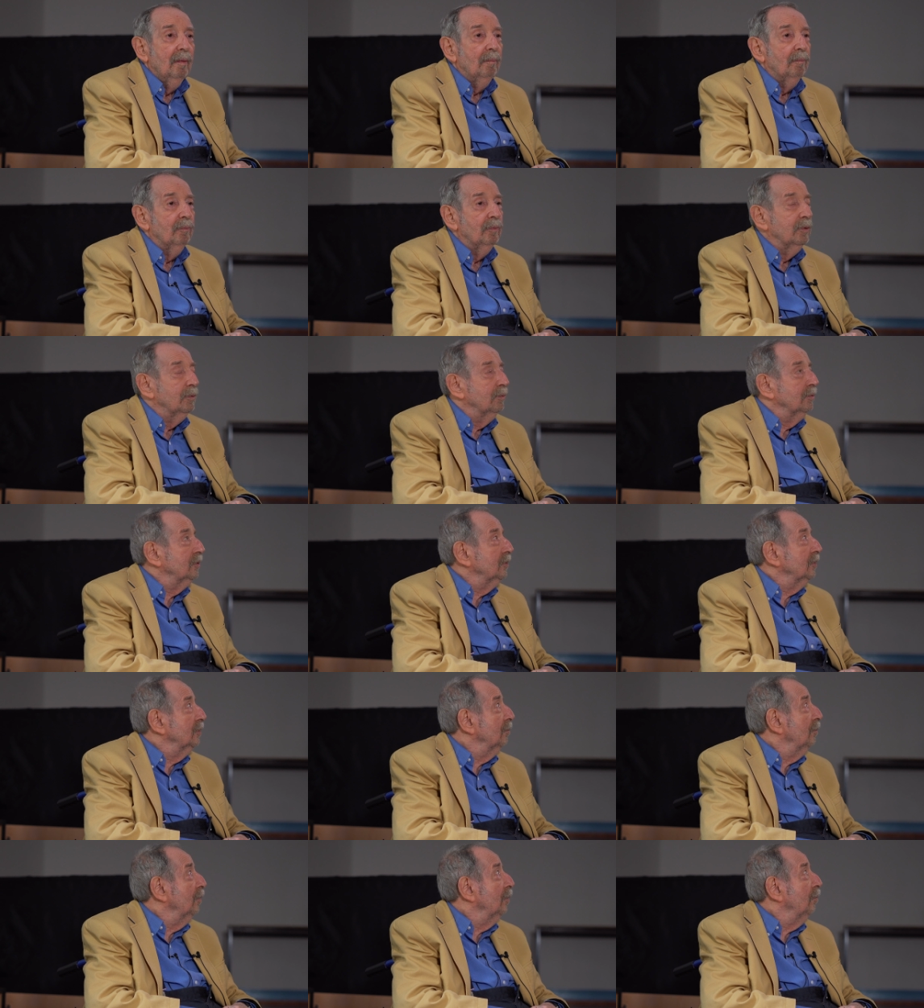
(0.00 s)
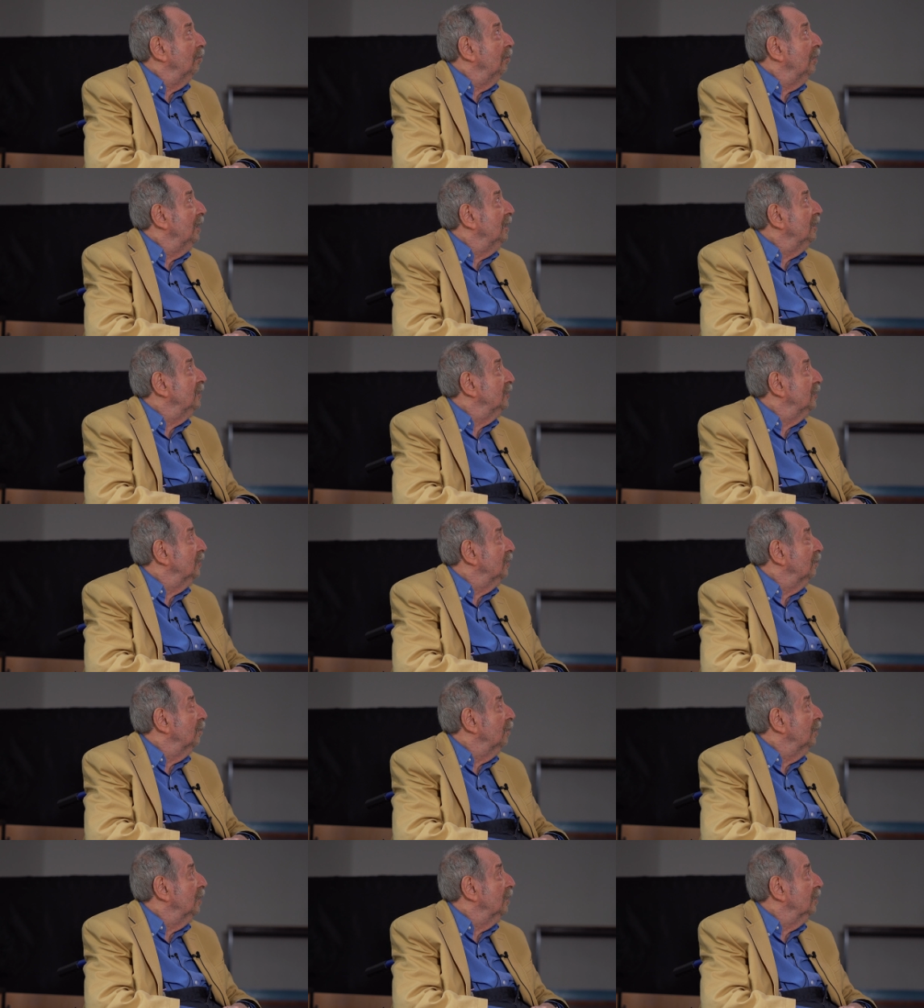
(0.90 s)
There was some
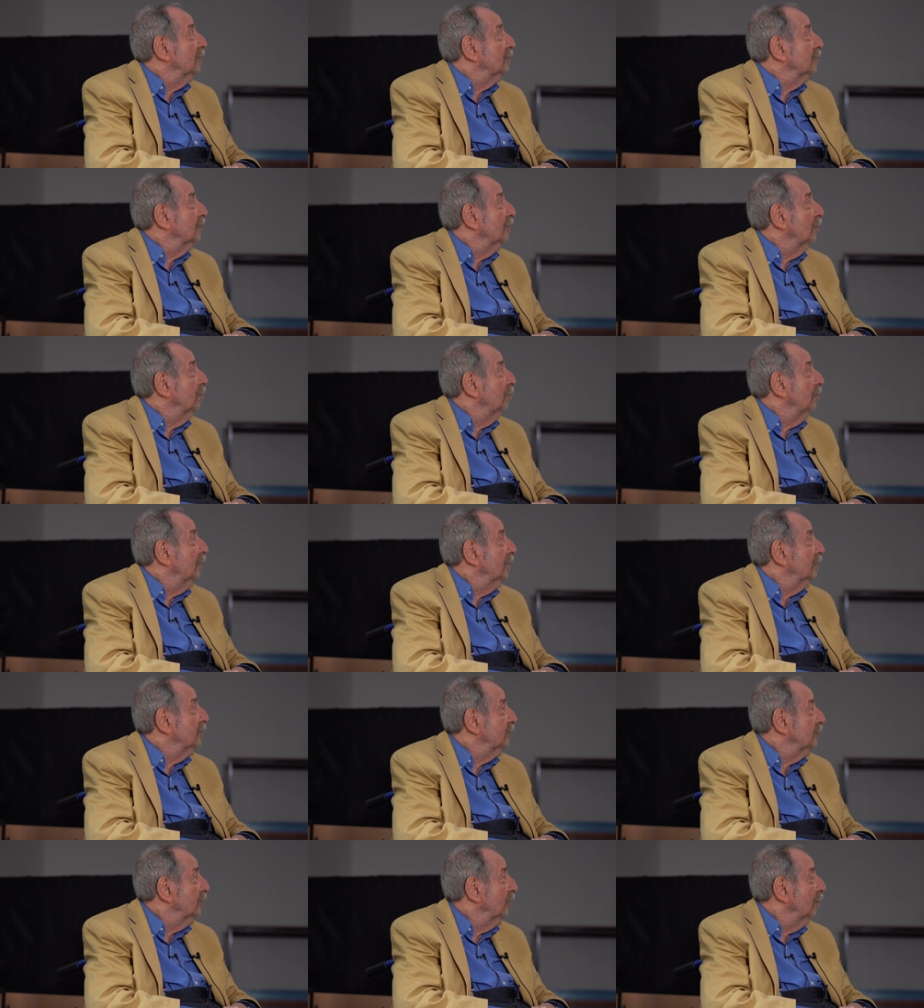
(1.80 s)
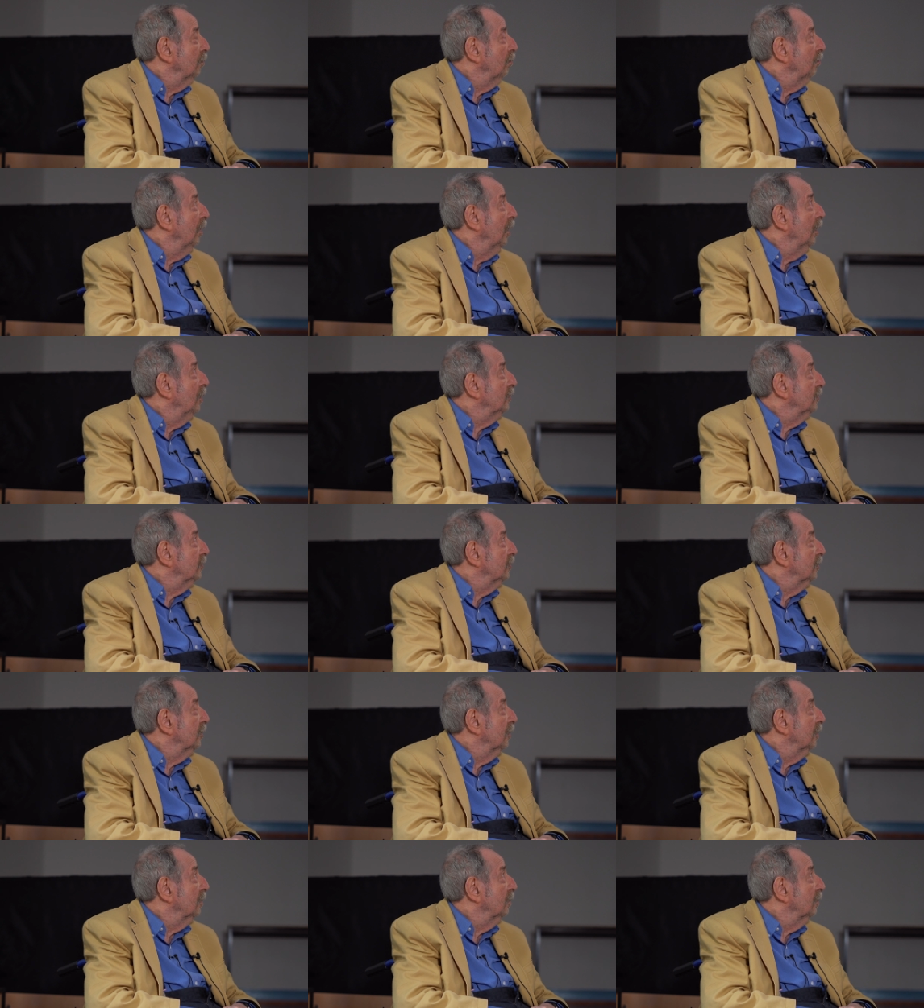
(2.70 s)
amazing work done by John
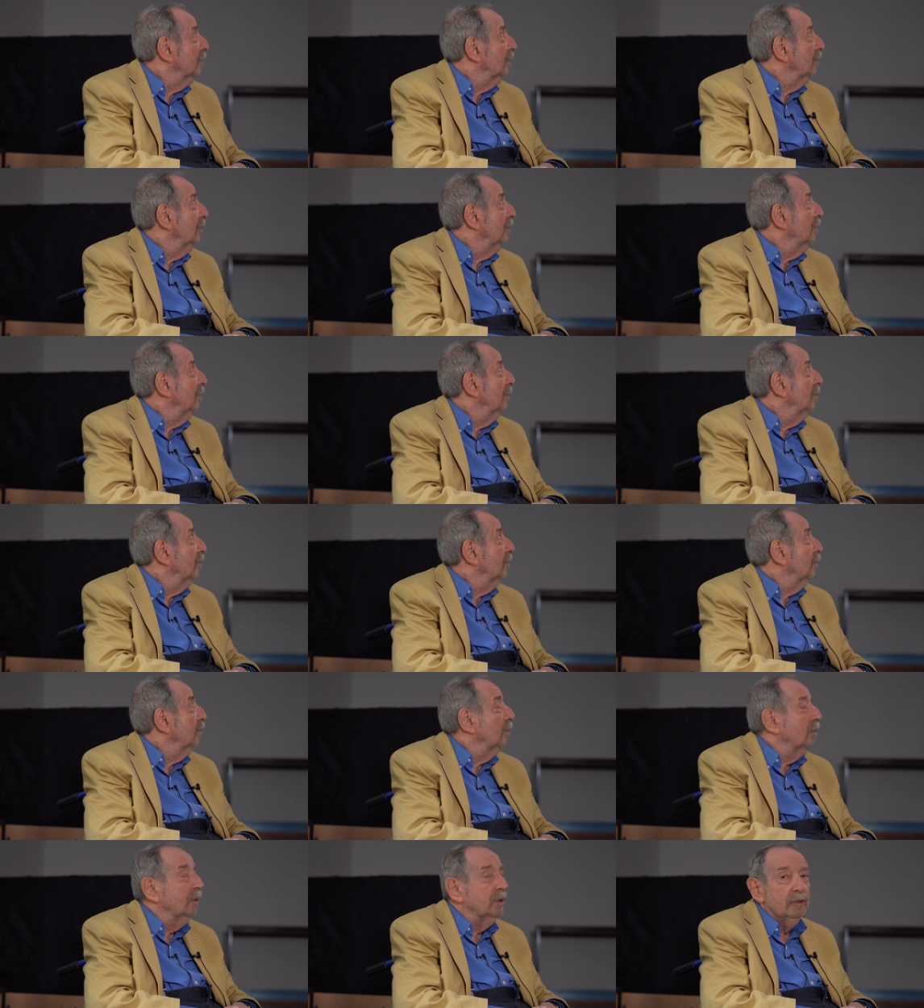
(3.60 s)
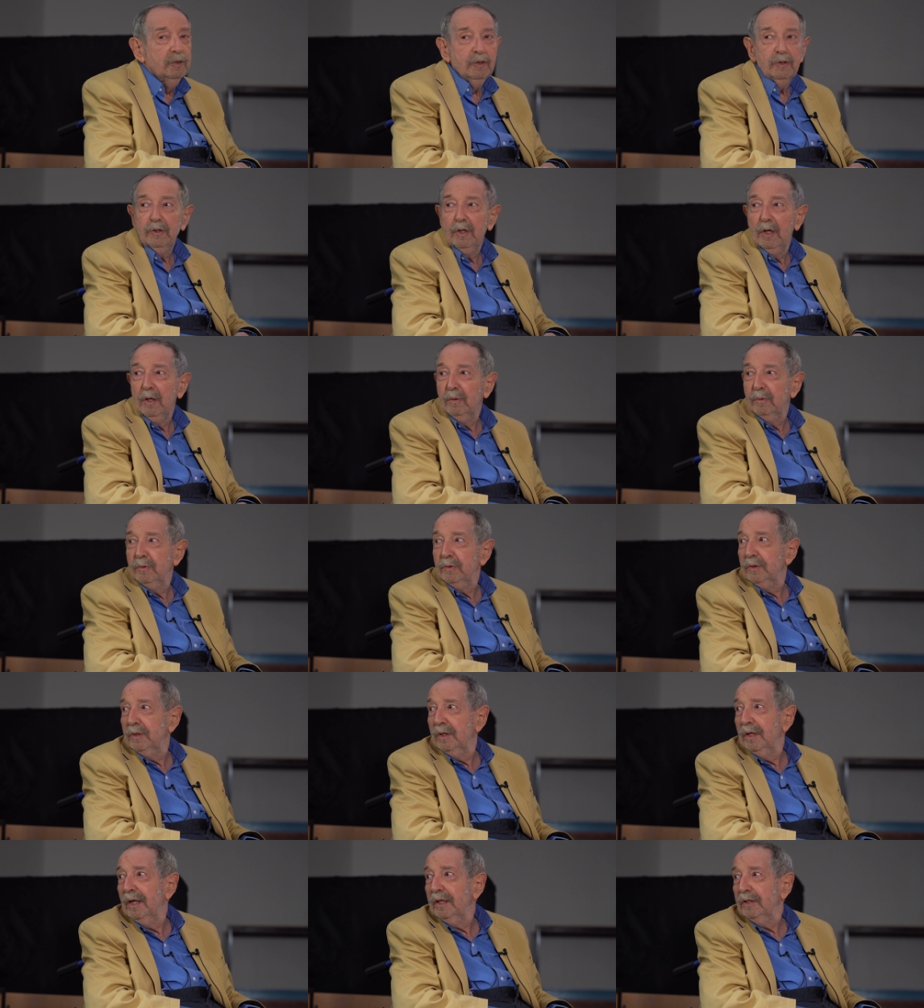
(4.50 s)
Martineau, which
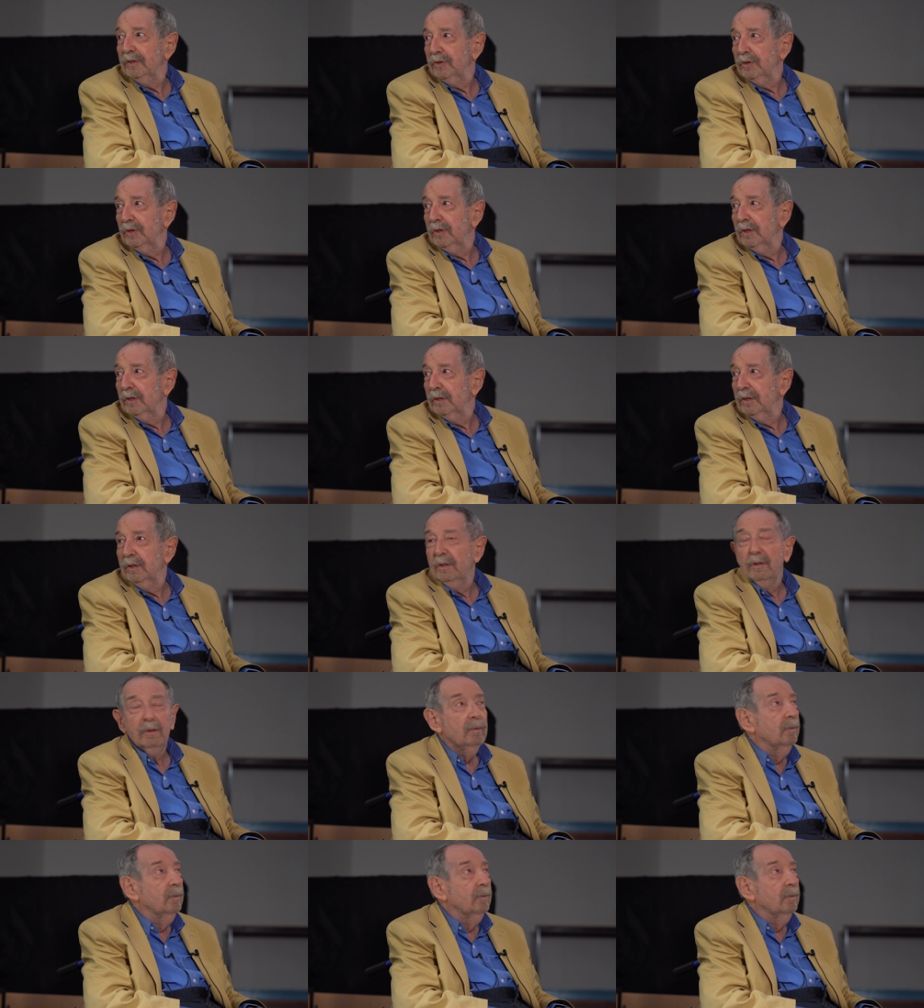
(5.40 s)
shows, next slide,